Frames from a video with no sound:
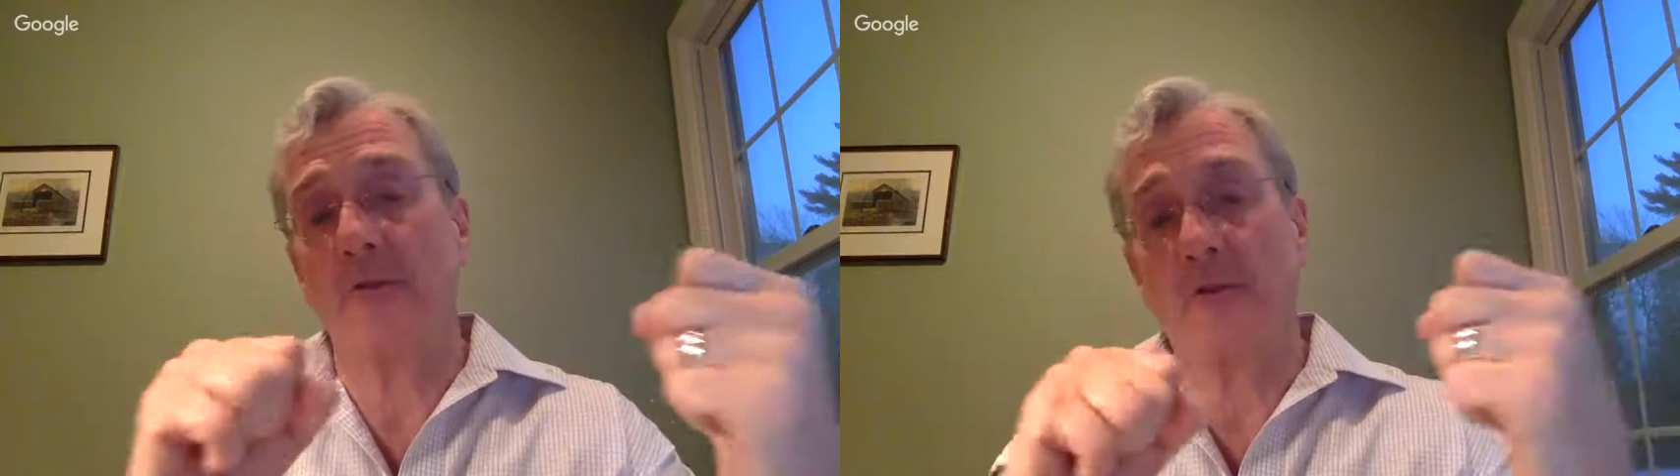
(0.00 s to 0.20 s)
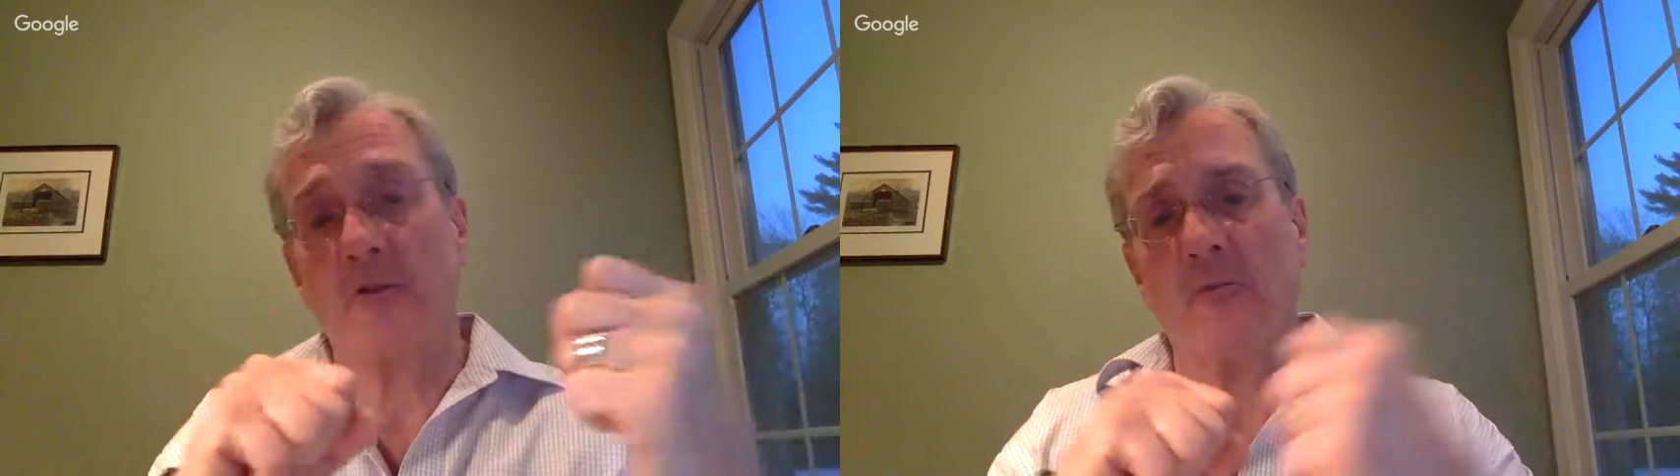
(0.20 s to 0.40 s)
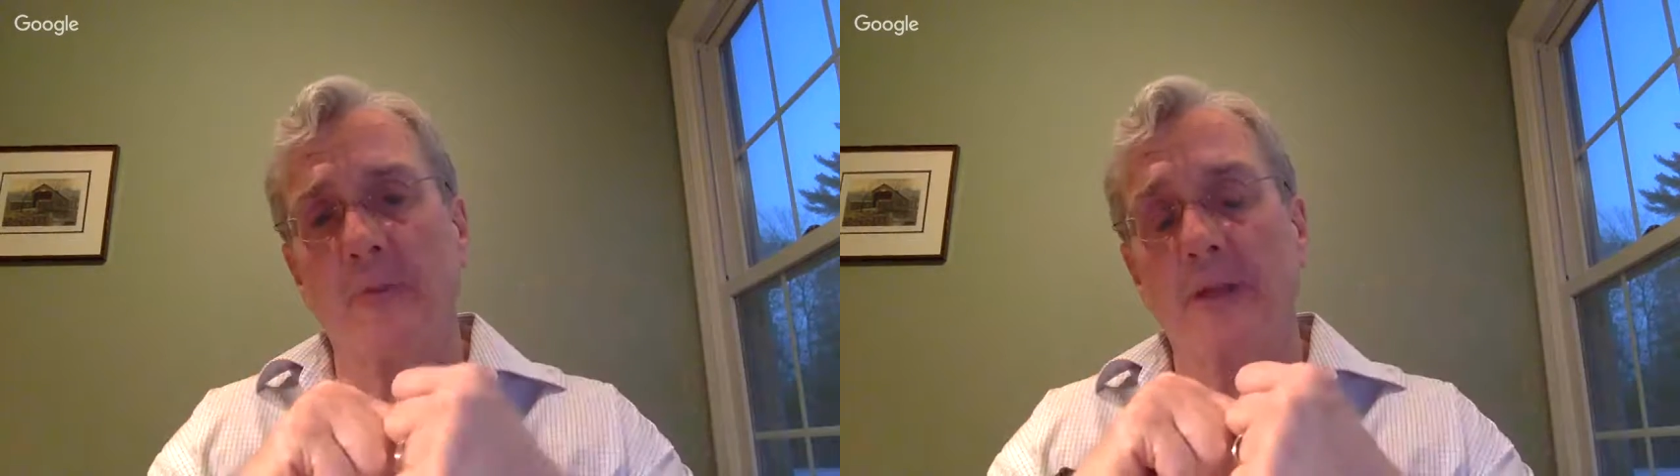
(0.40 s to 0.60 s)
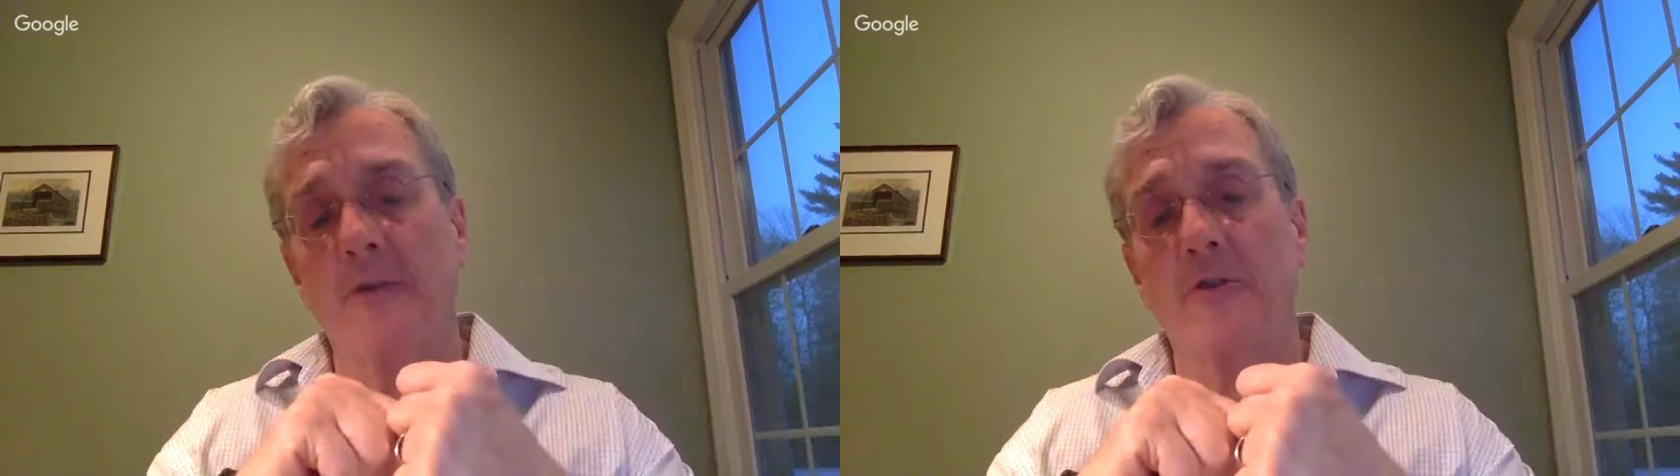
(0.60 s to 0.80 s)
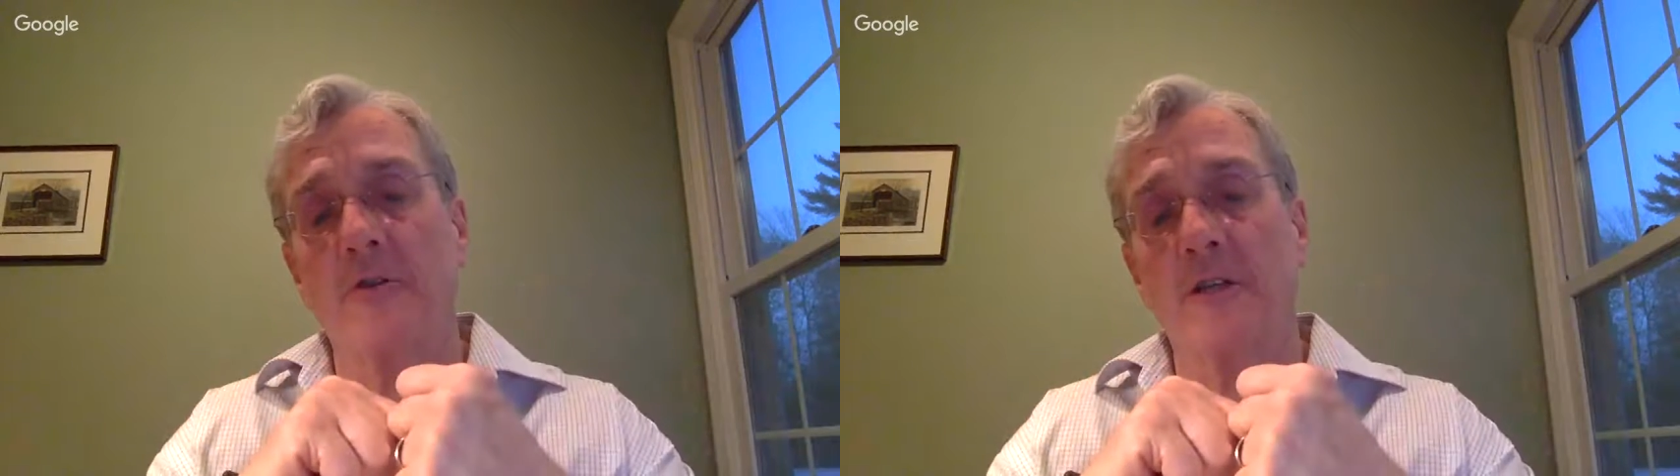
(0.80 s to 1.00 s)

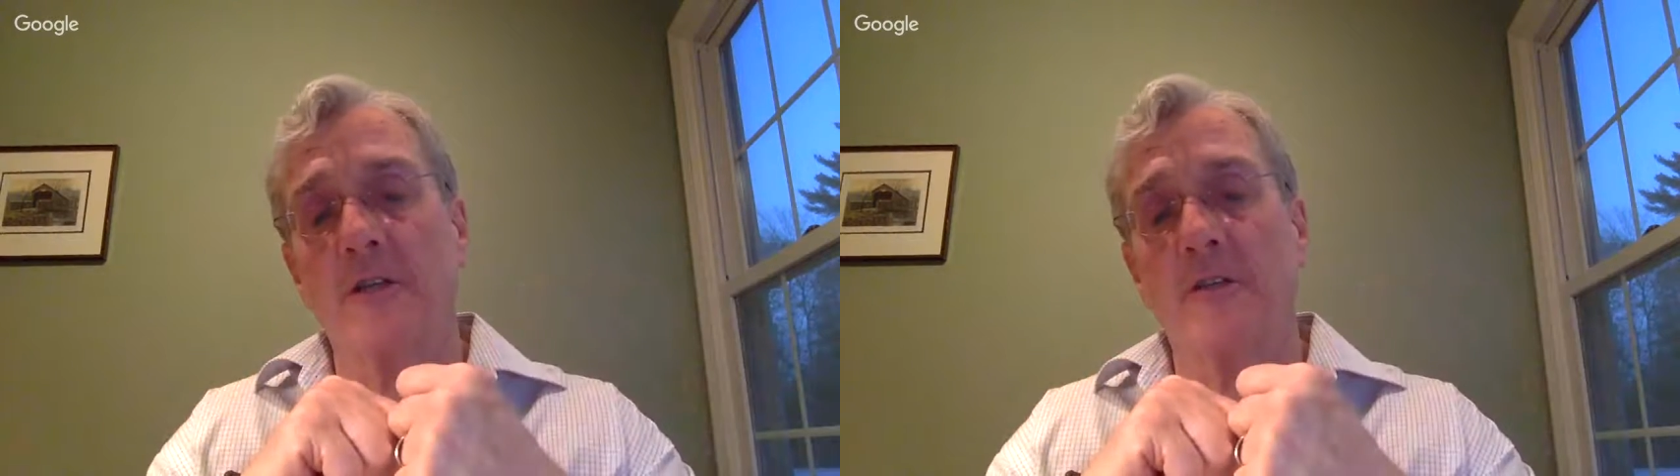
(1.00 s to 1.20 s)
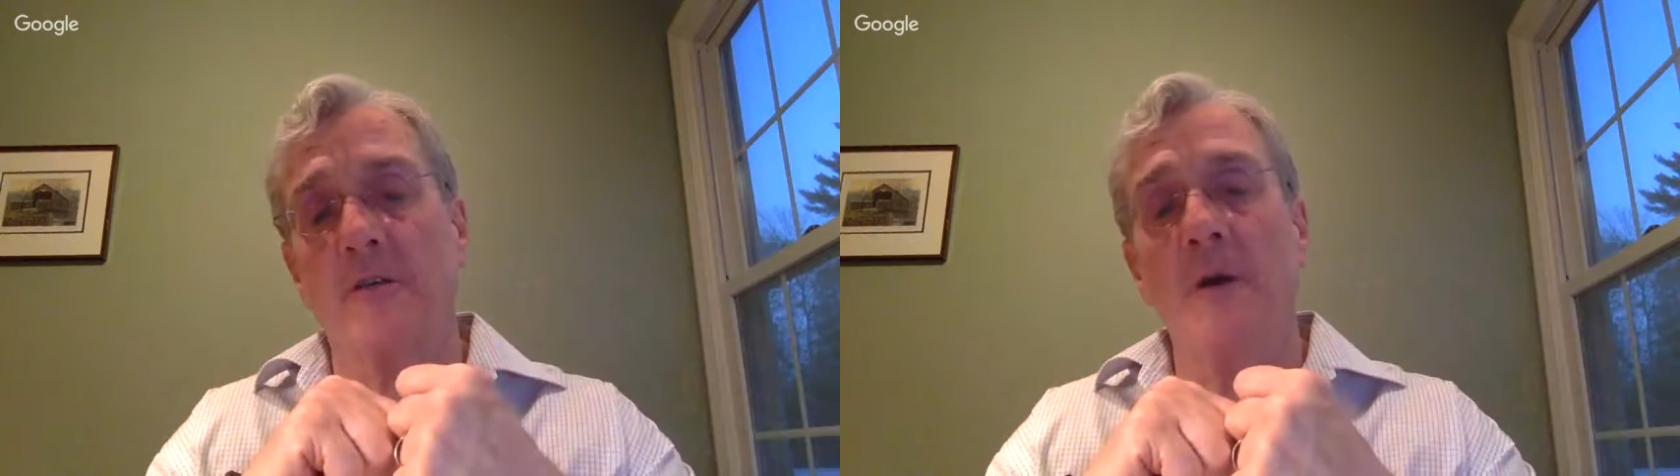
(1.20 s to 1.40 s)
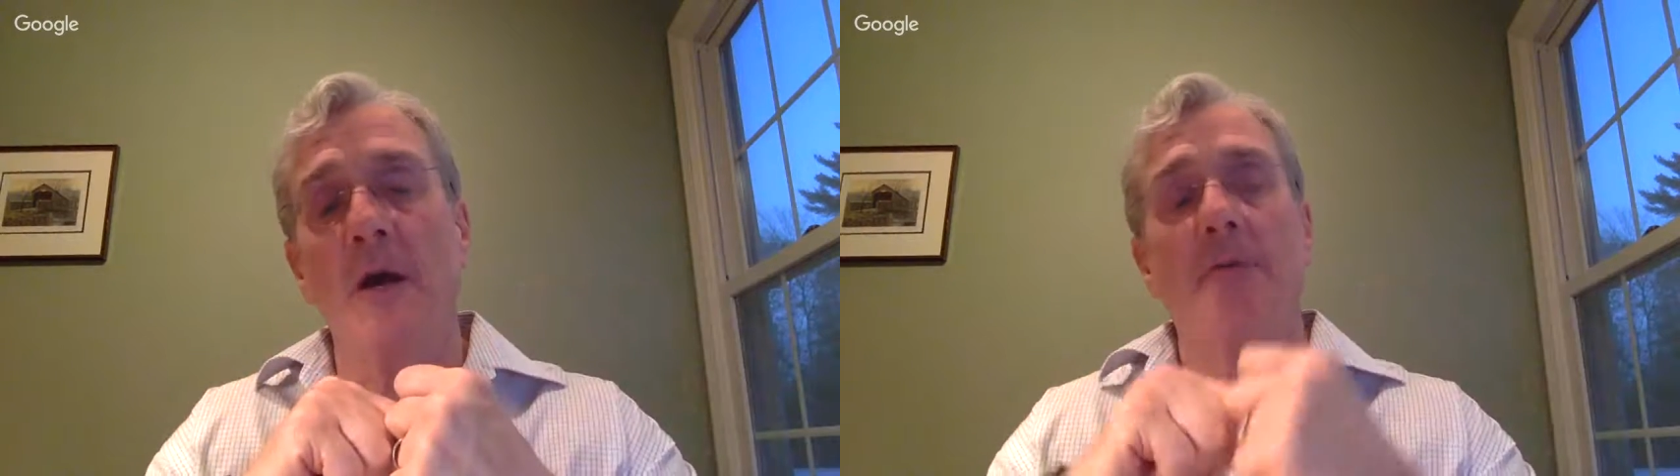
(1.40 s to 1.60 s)
dural system,